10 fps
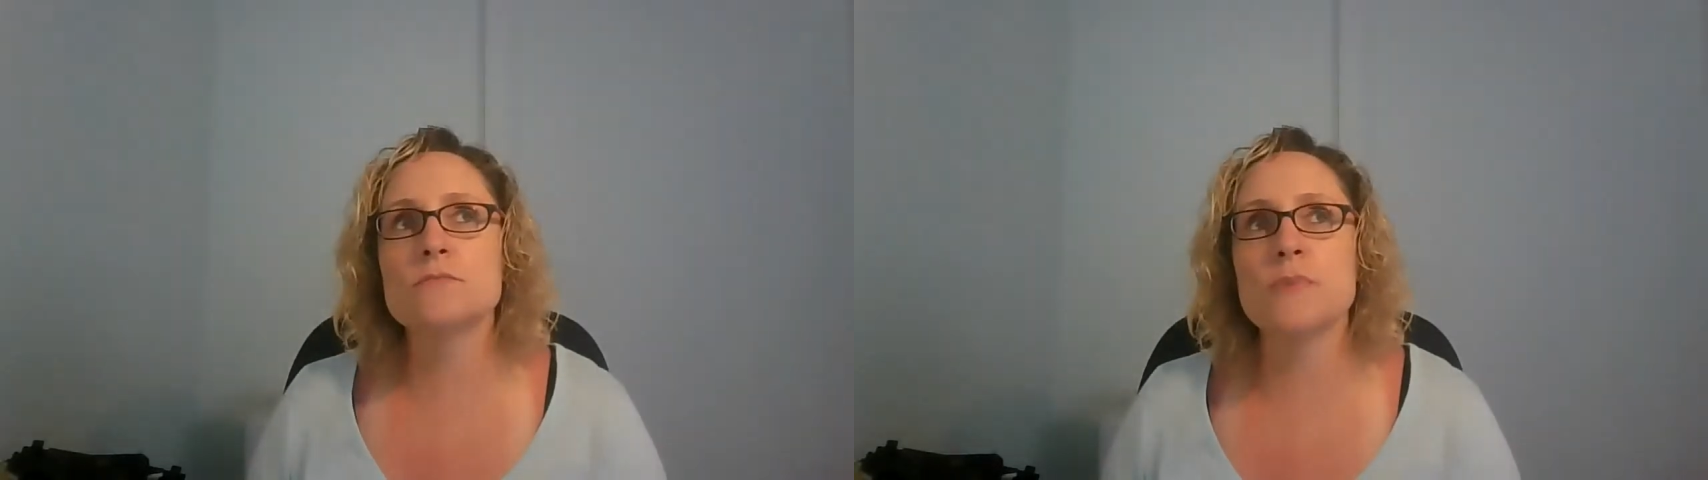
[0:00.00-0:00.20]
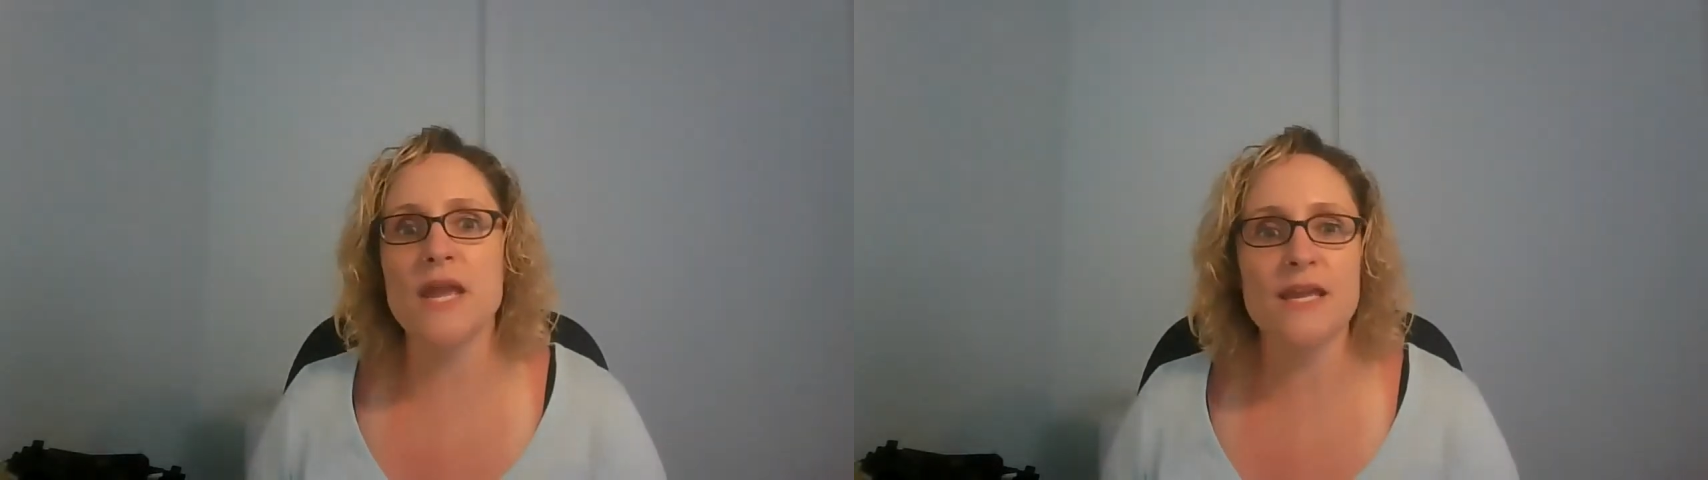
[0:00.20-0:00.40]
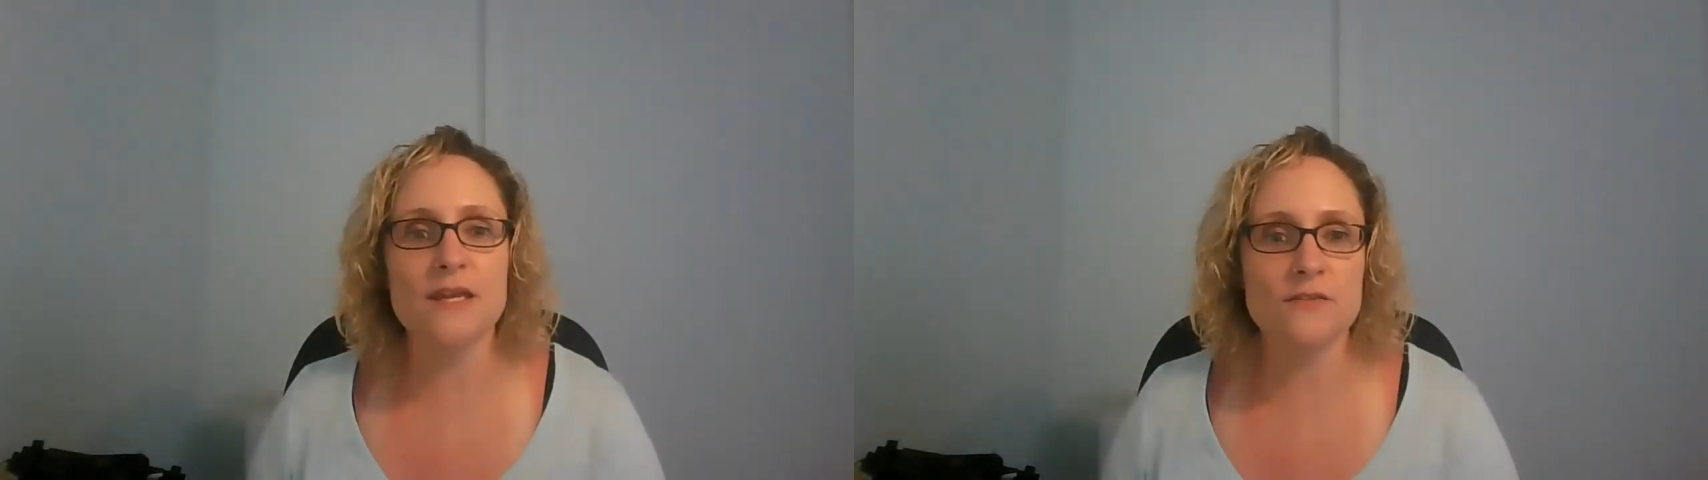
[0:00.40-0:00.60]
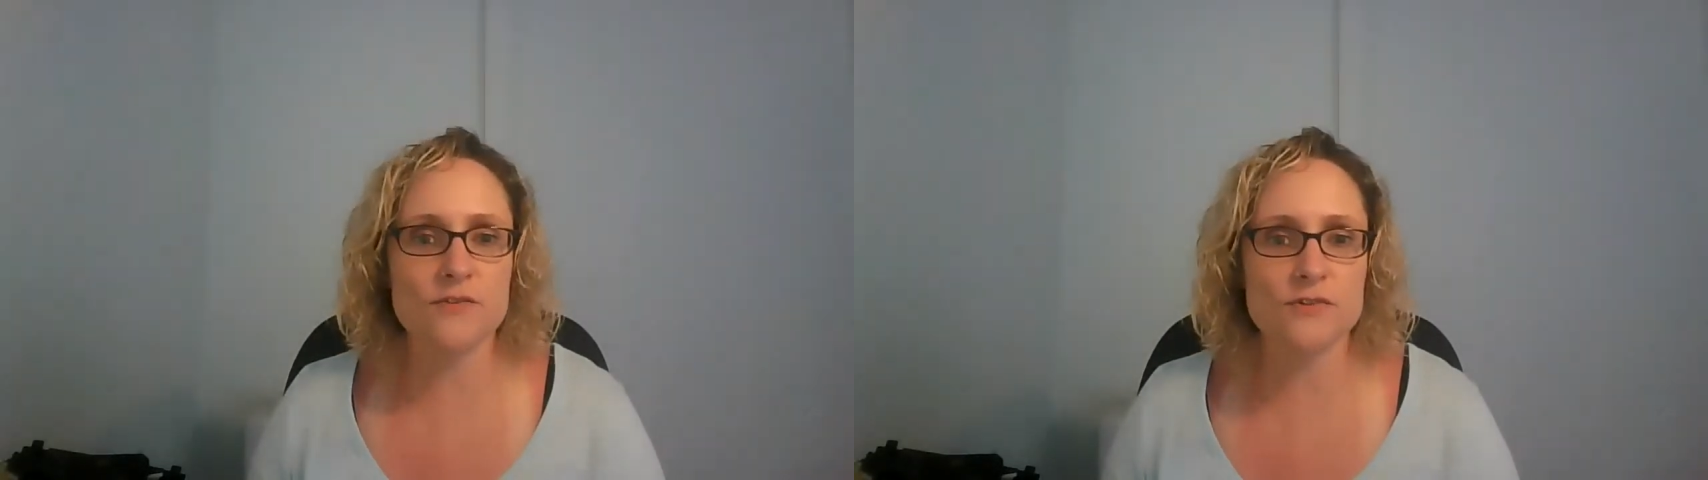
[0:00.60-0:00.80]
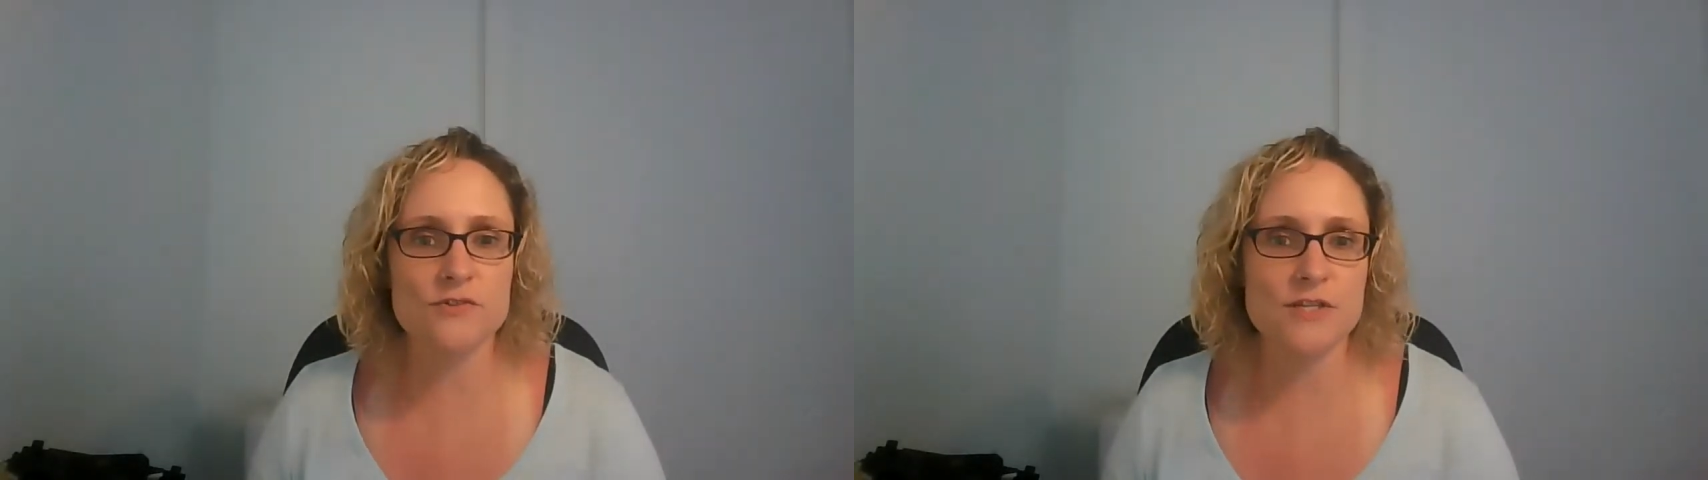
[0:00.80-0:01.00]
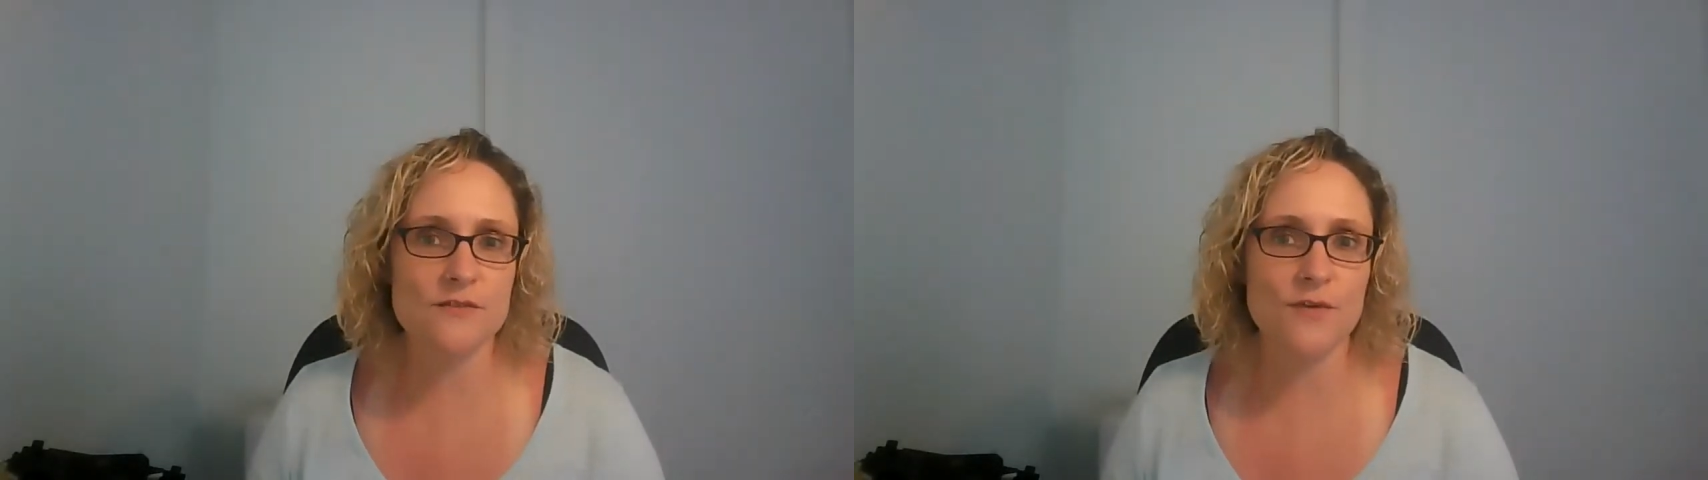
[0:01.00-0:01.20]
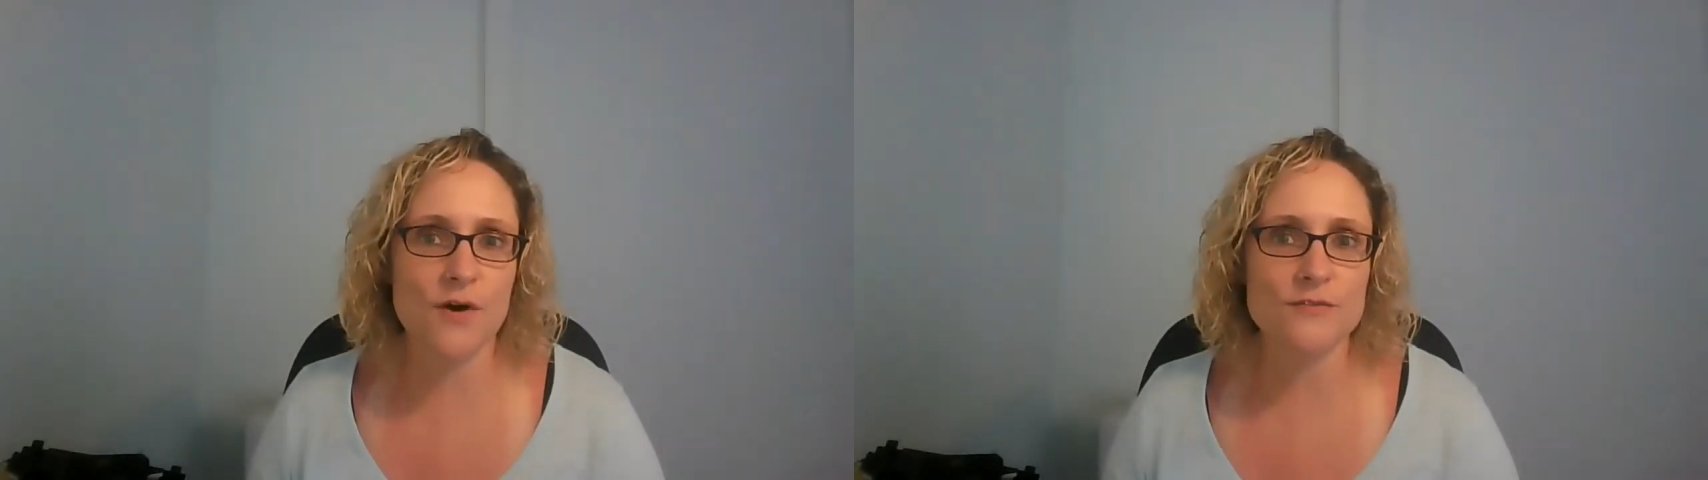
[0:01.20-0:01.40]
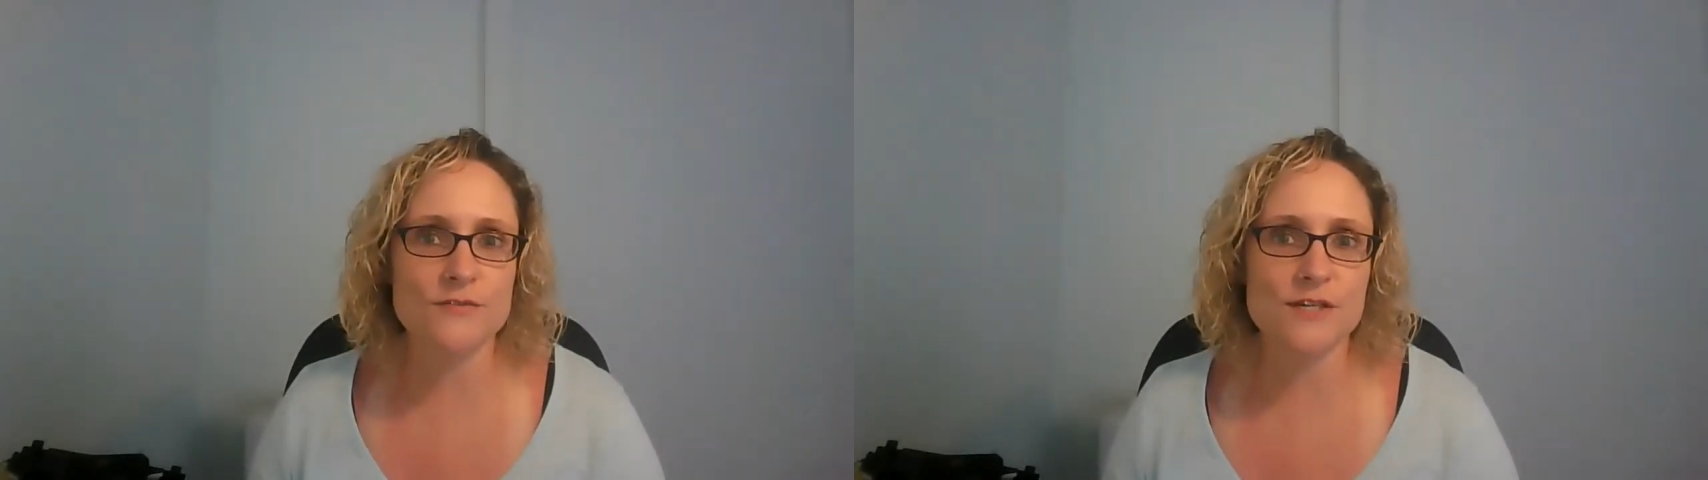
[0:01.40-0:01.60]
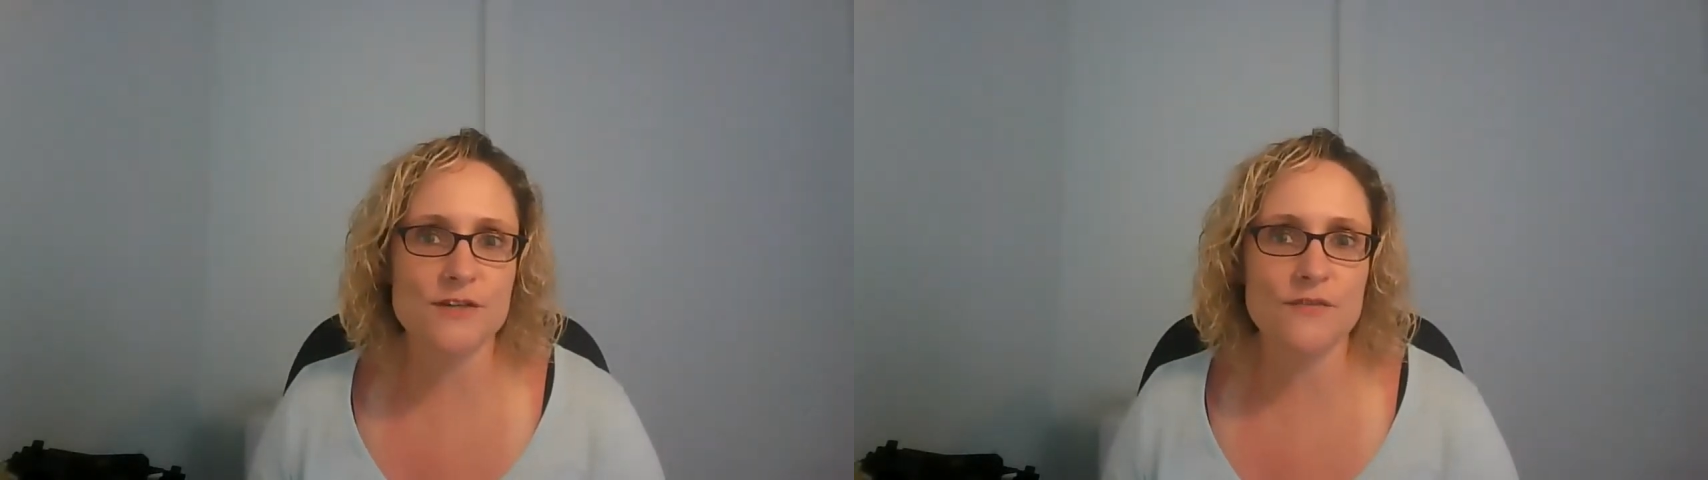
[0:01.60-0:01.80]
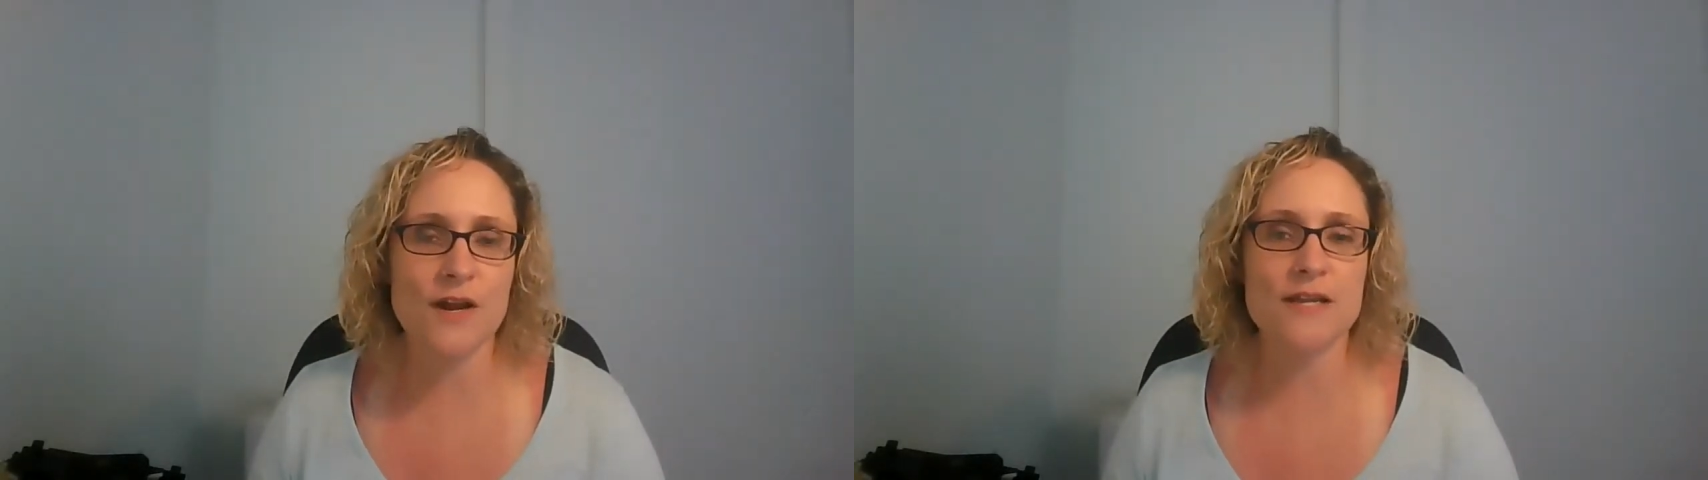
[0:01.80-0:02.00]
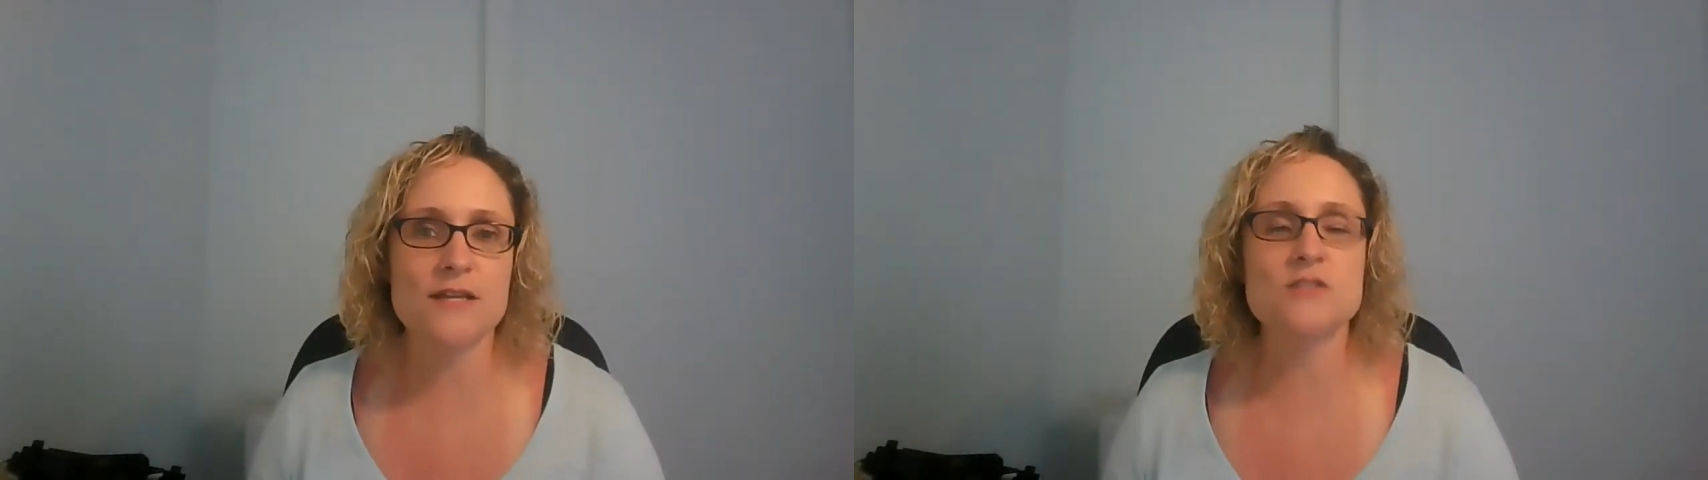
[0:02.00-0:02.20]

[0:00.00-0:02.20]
behaviors involved in it, right?